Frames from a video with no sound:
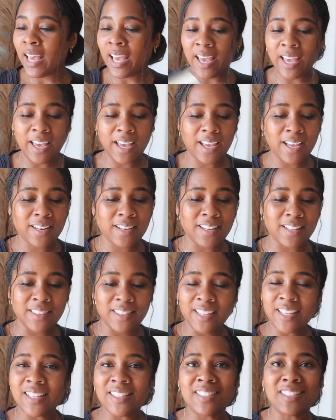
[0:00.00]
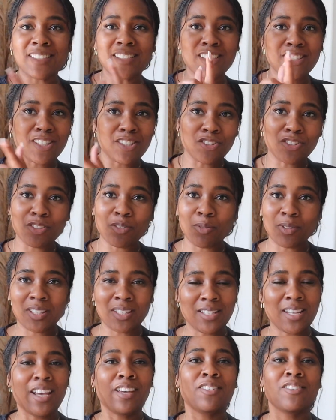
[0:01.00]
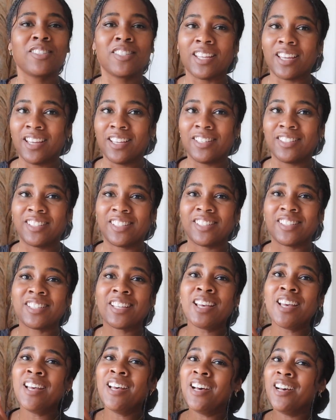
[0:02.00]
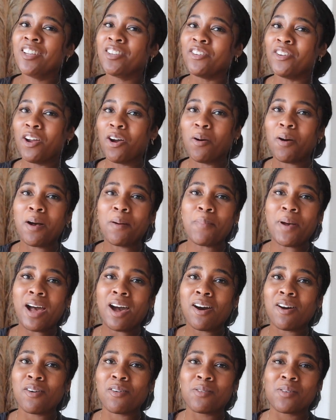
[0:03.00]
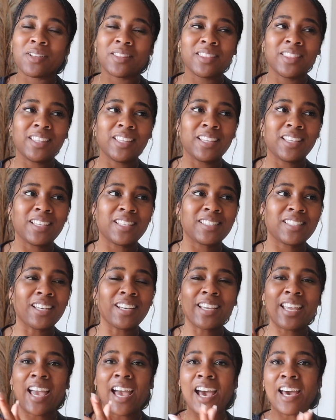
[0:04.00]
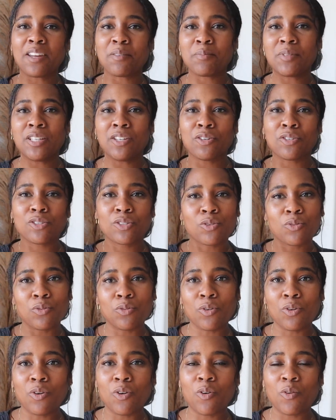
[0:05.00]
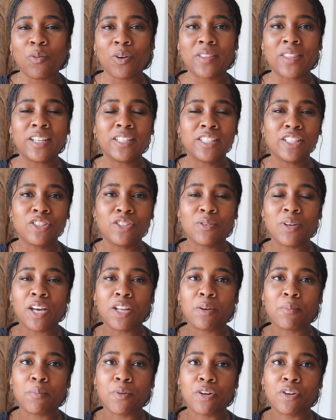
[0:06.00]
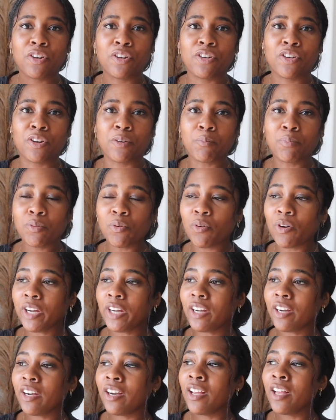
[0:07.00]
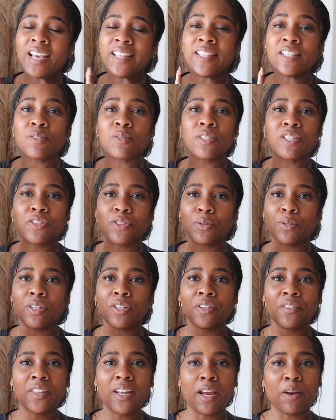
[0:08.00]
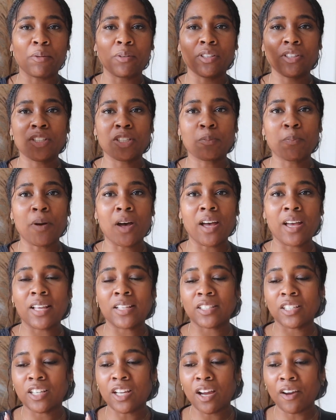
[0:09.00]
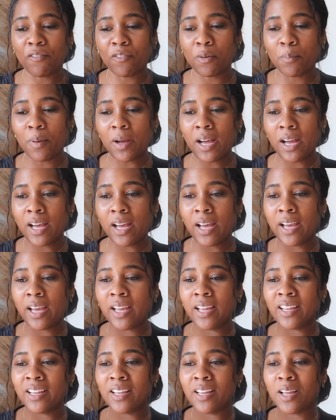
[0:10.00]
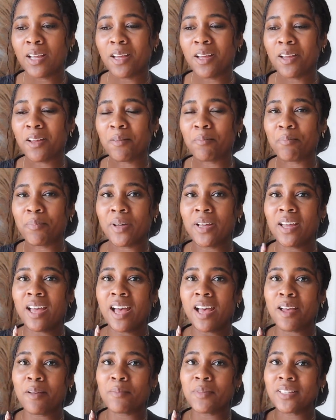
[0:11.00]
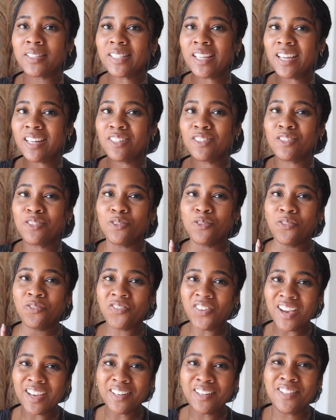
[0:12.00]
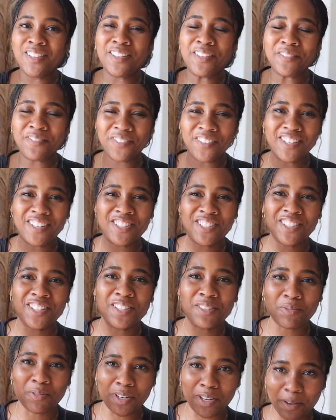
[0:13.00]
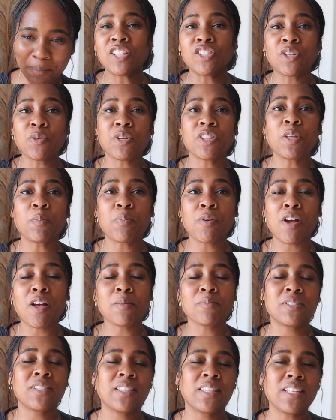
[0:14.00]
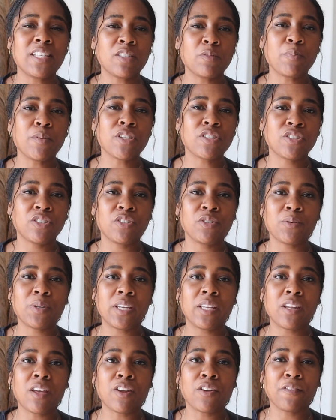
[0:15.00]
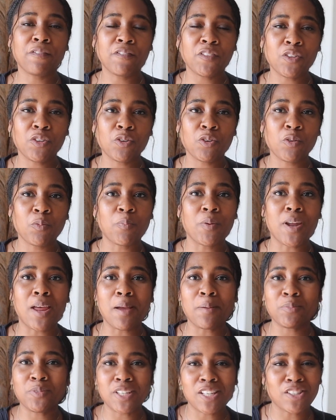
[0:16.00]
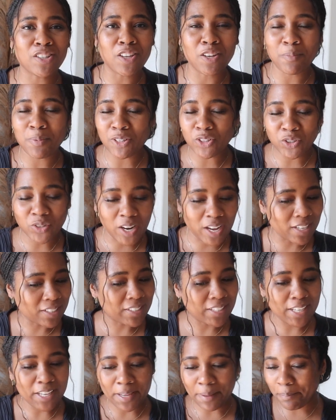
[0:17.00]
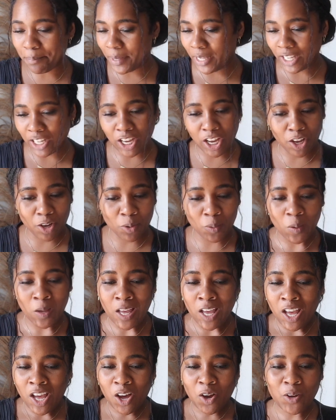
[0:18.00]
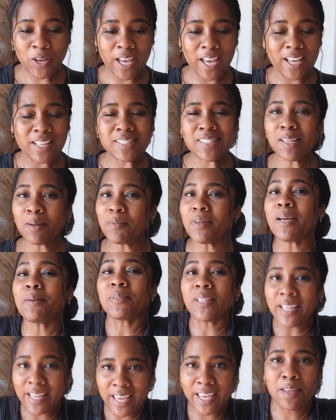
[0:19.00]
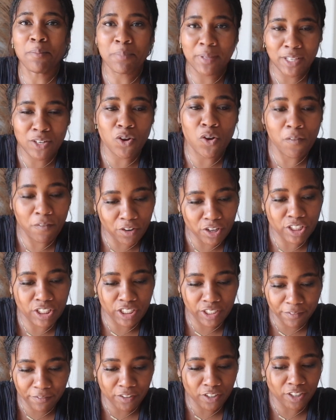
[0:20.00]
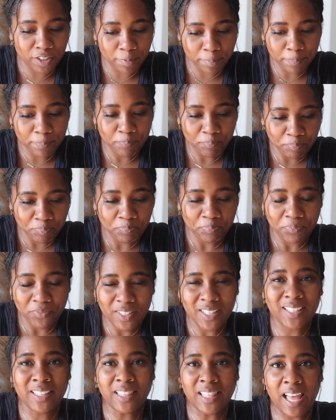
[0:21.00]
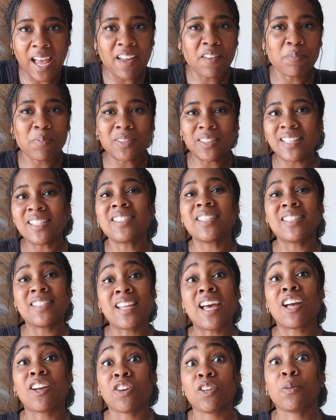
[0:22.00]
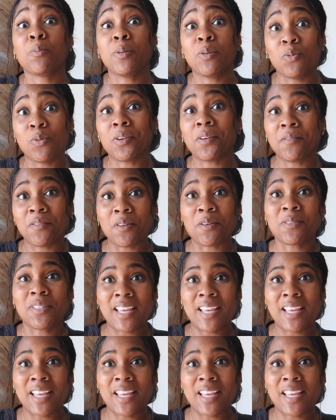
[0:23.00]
And this is essentially what the title says. It's, you know, about this academy or school where they teach you how to murder your employer. And this was a thriller that I really just bought as a cover buy, but I'm excited to finally finish this one up. So with the prompts, these books do hit on a few, but I'm just gonna be trying to hit bingo. Okay, sometimes I can be an overachiever in life, but this is not gonna be one of those